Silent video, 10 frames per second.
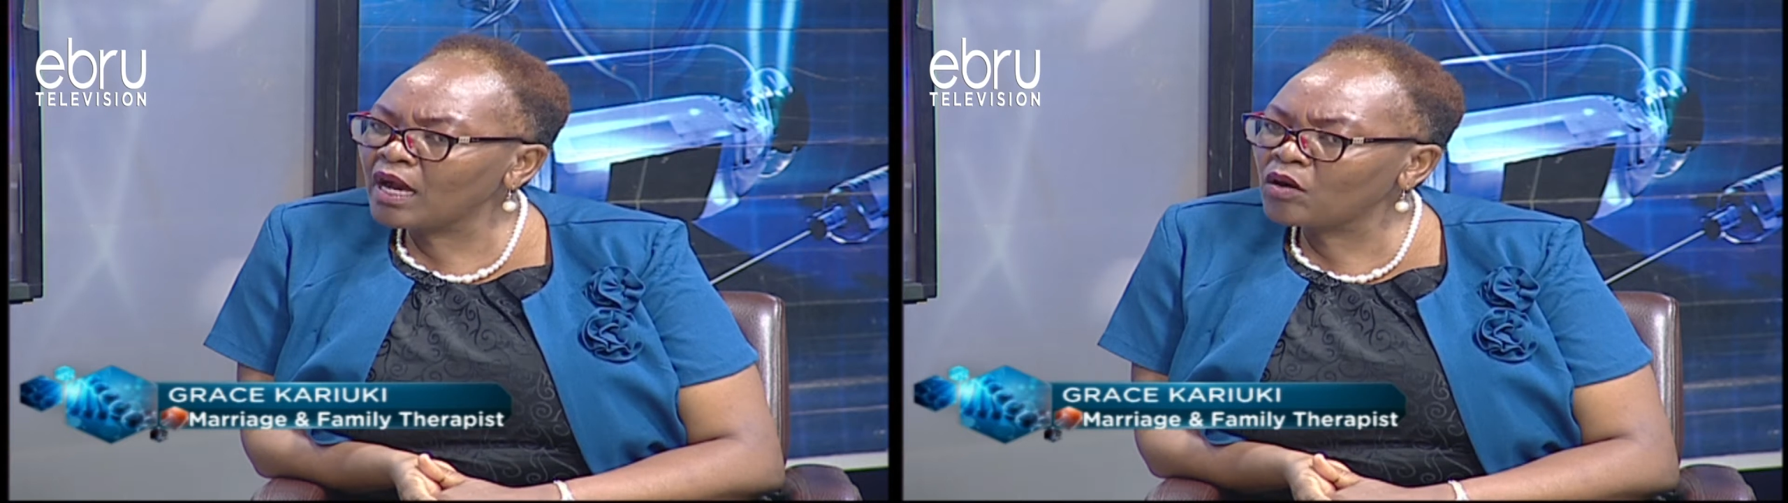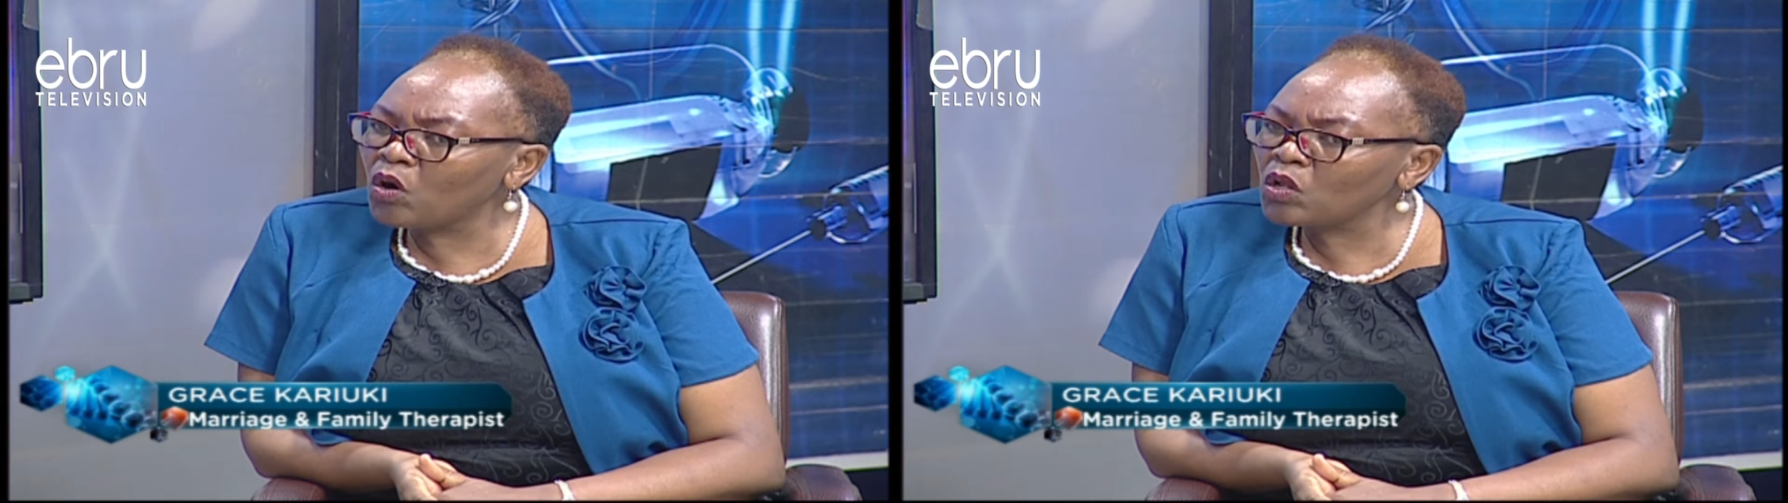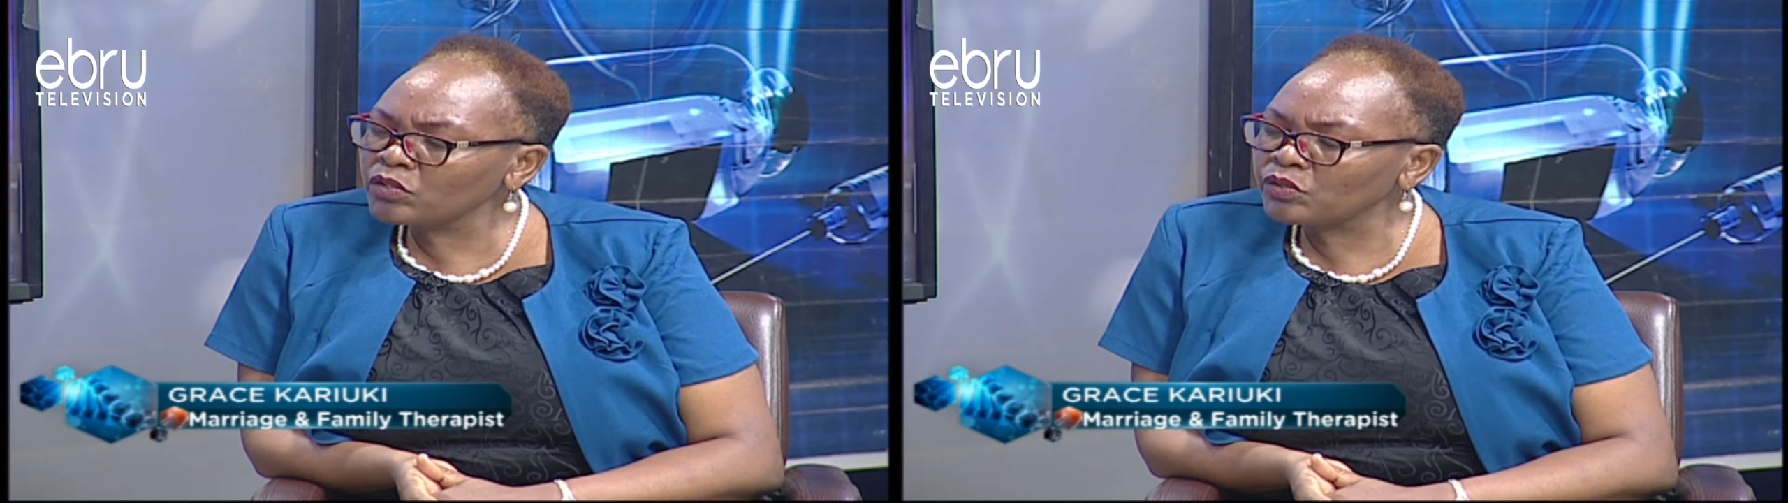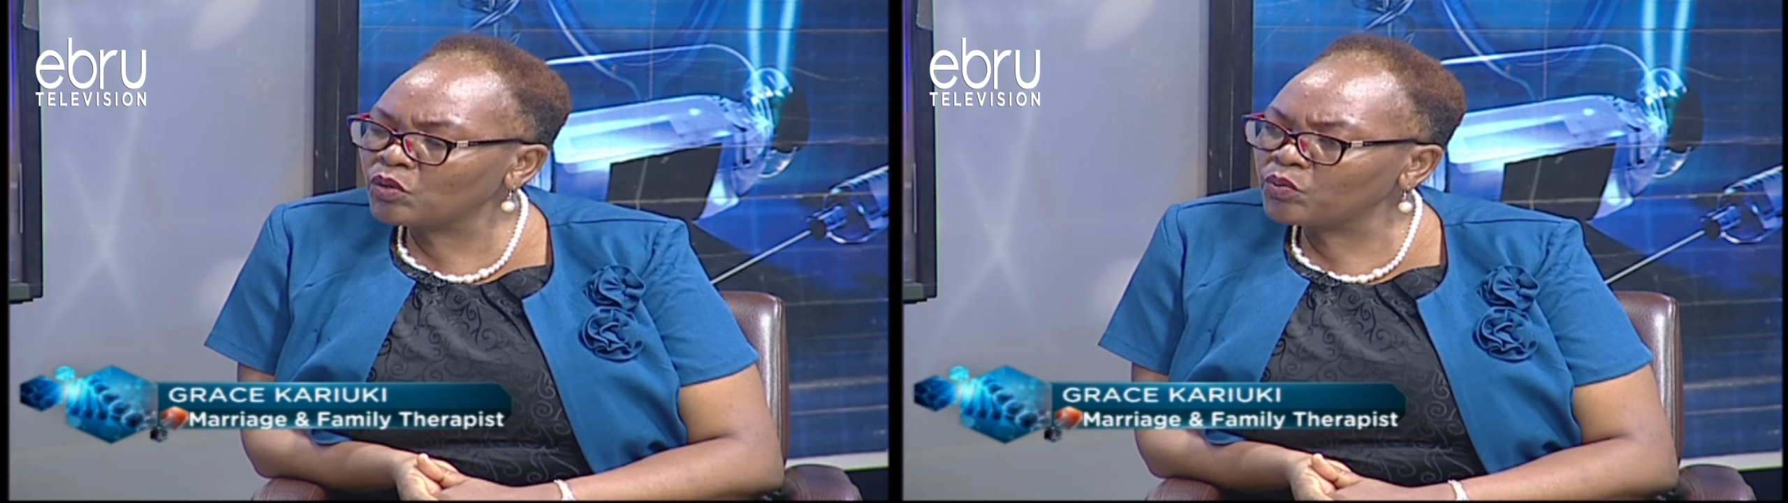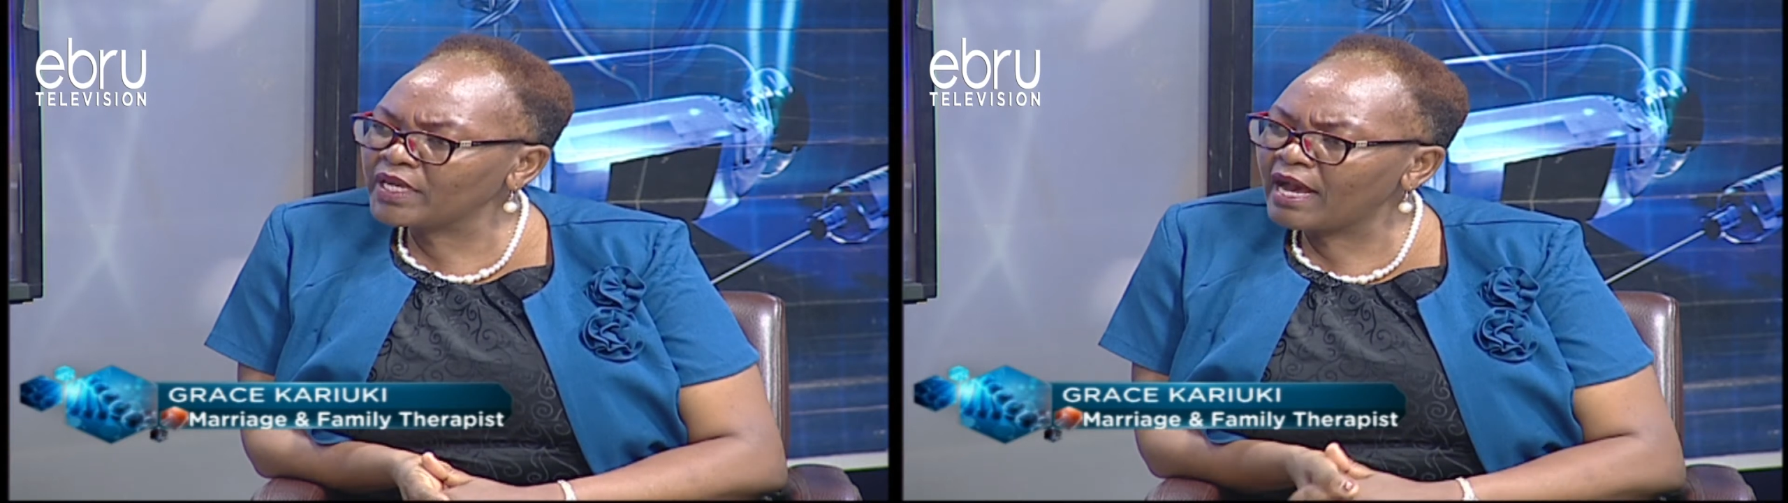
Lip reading: also we